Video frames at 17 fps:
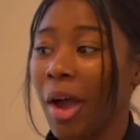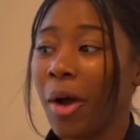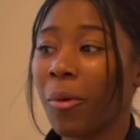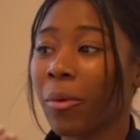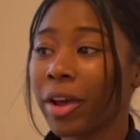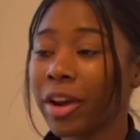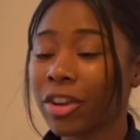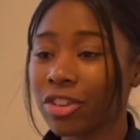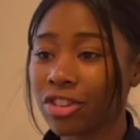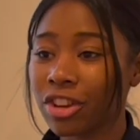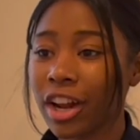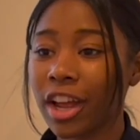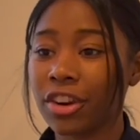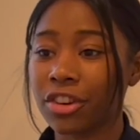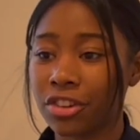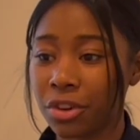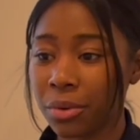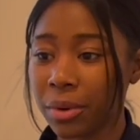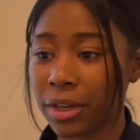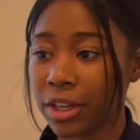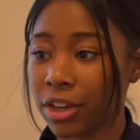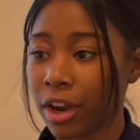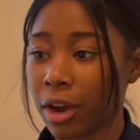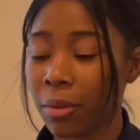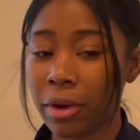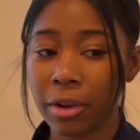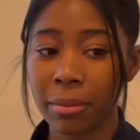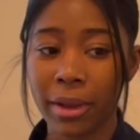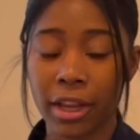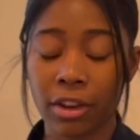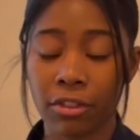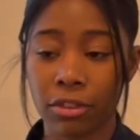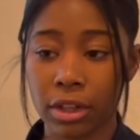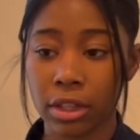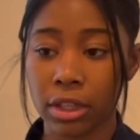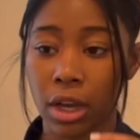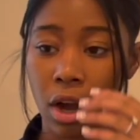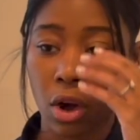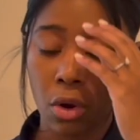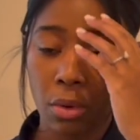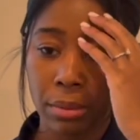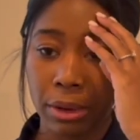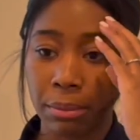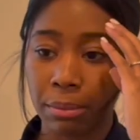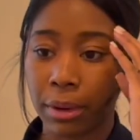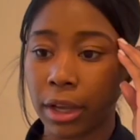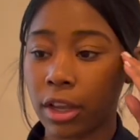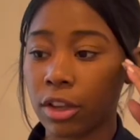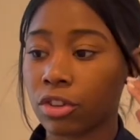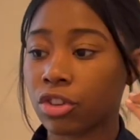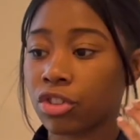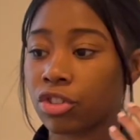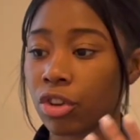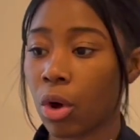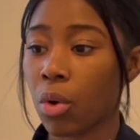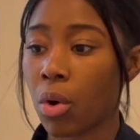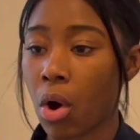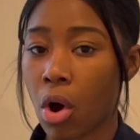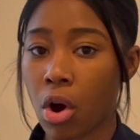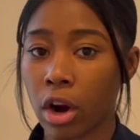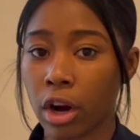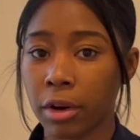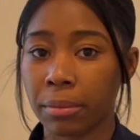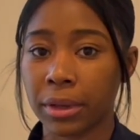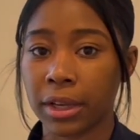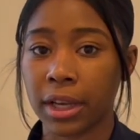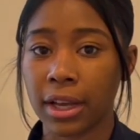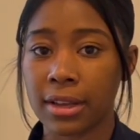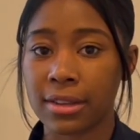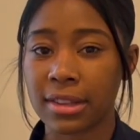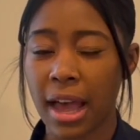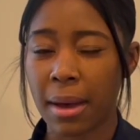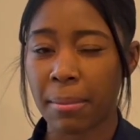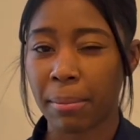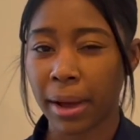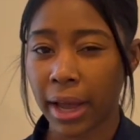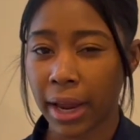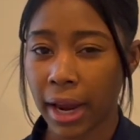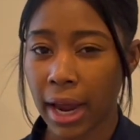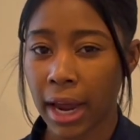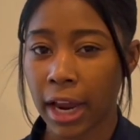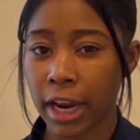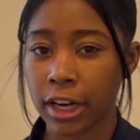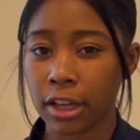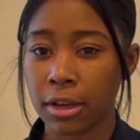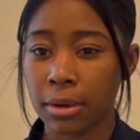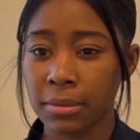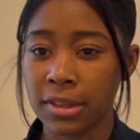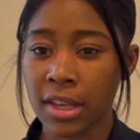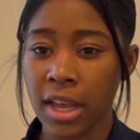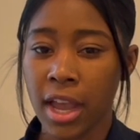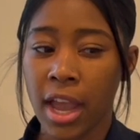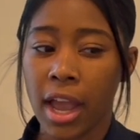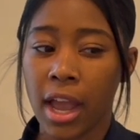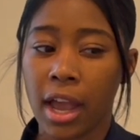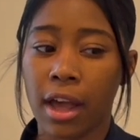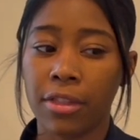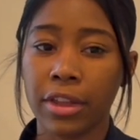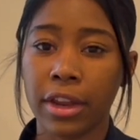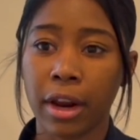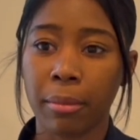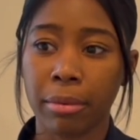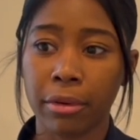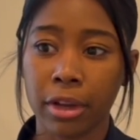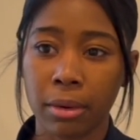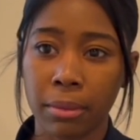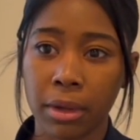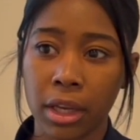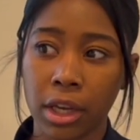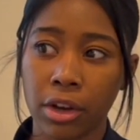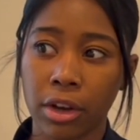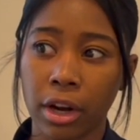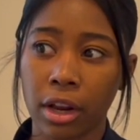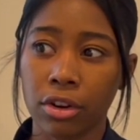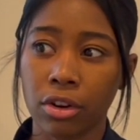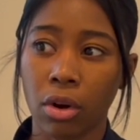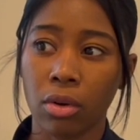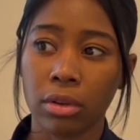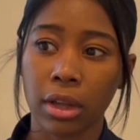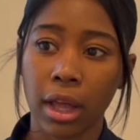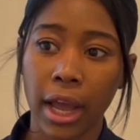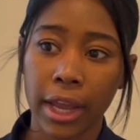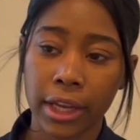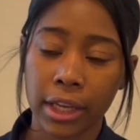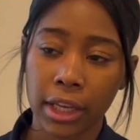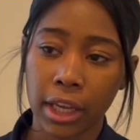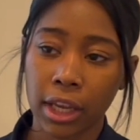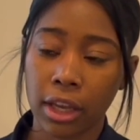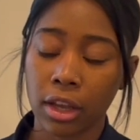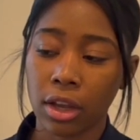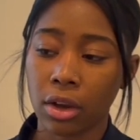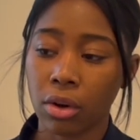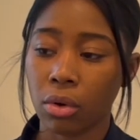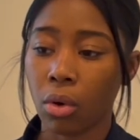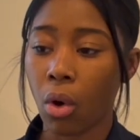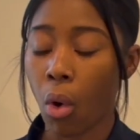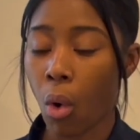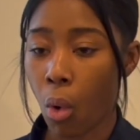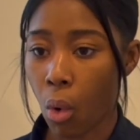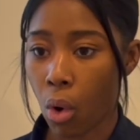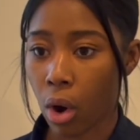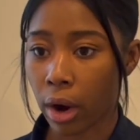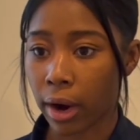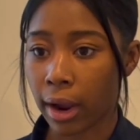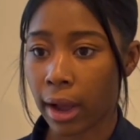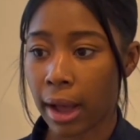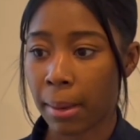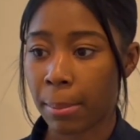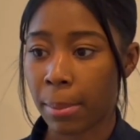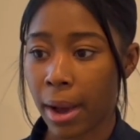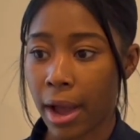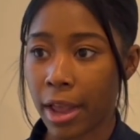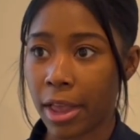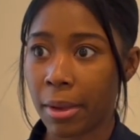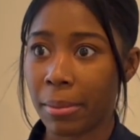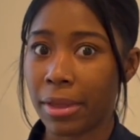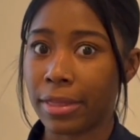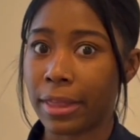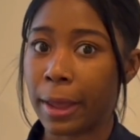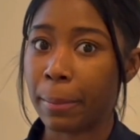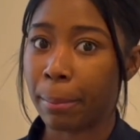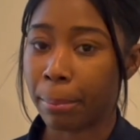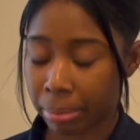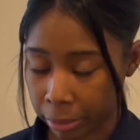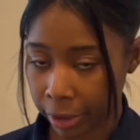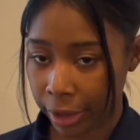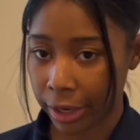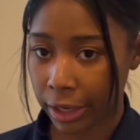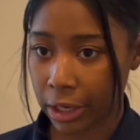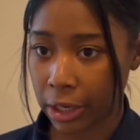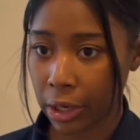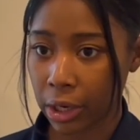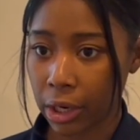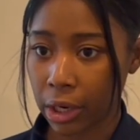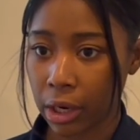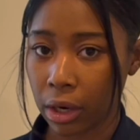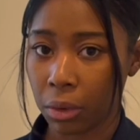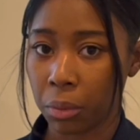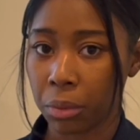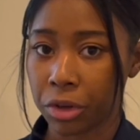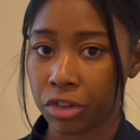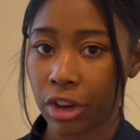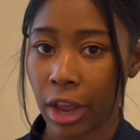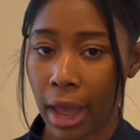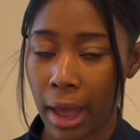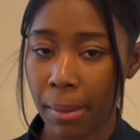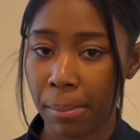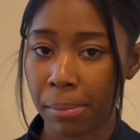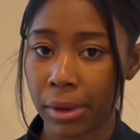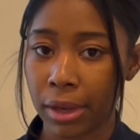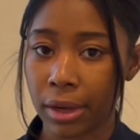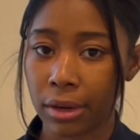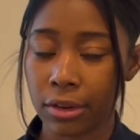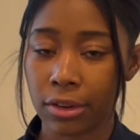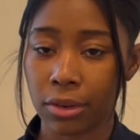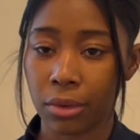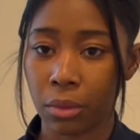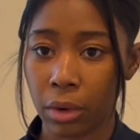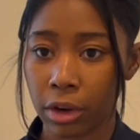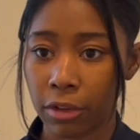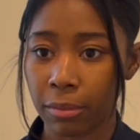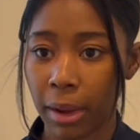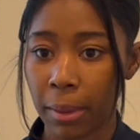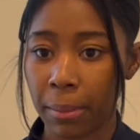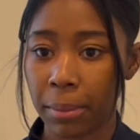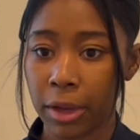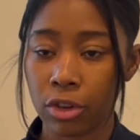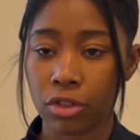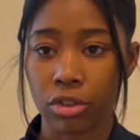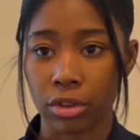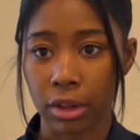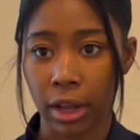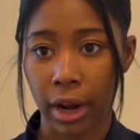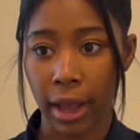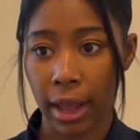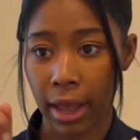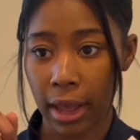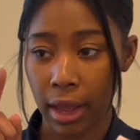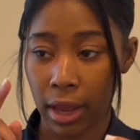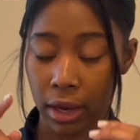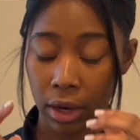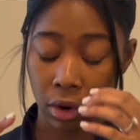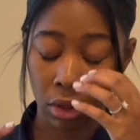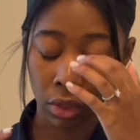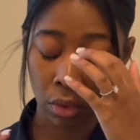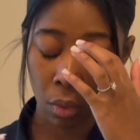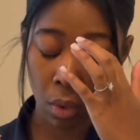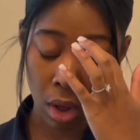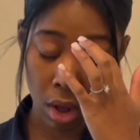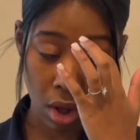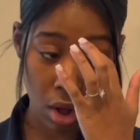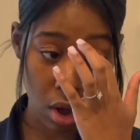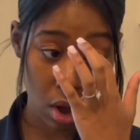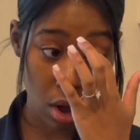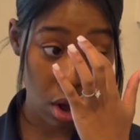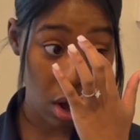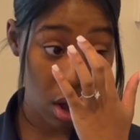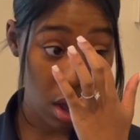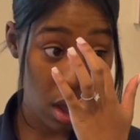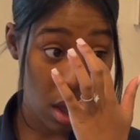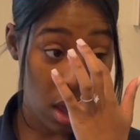what else should I do in here? I want to make it really homey, but it's so hard because I buy items and then I bring them in here and I don't like it, or I buy them and they break, which happened to one of my pictures that I had hanging on the wall.